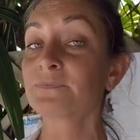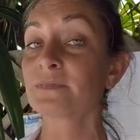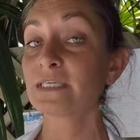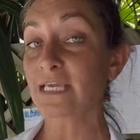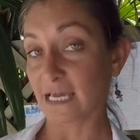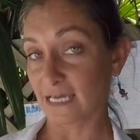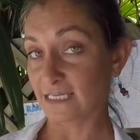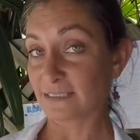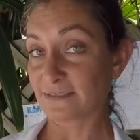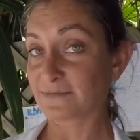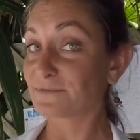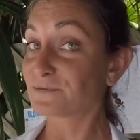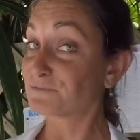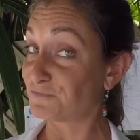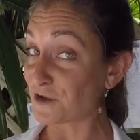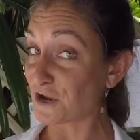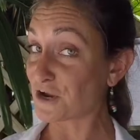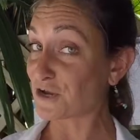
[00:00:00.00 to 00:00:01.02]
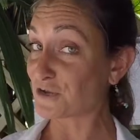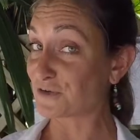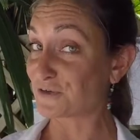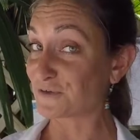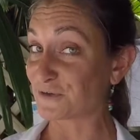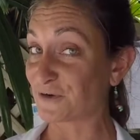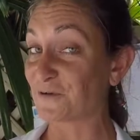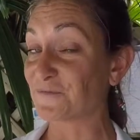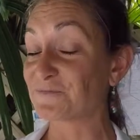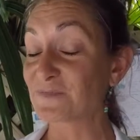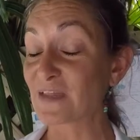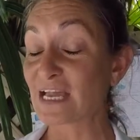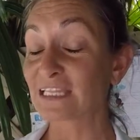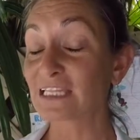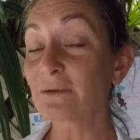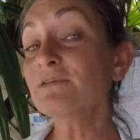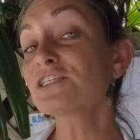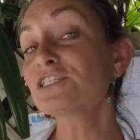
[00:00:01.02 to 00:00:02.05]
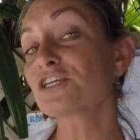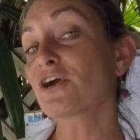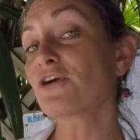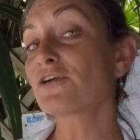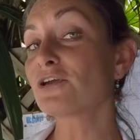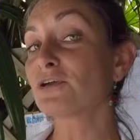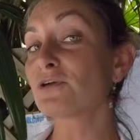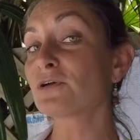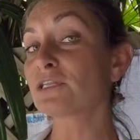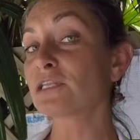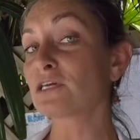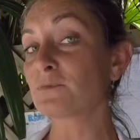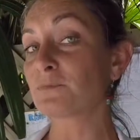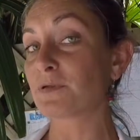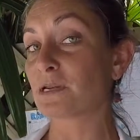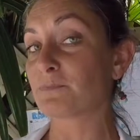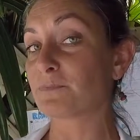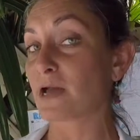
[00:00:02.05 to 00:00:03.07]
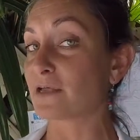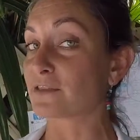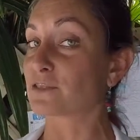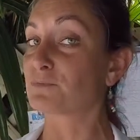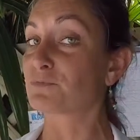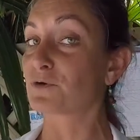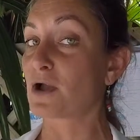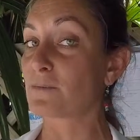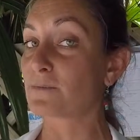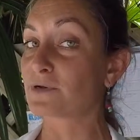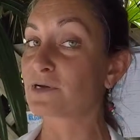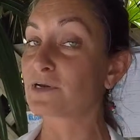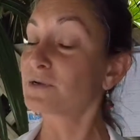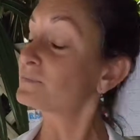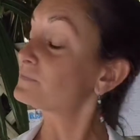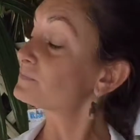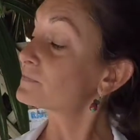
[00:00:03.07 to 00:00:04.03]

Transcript: Yeah, very cool. Let me show you a little bit about the barometer.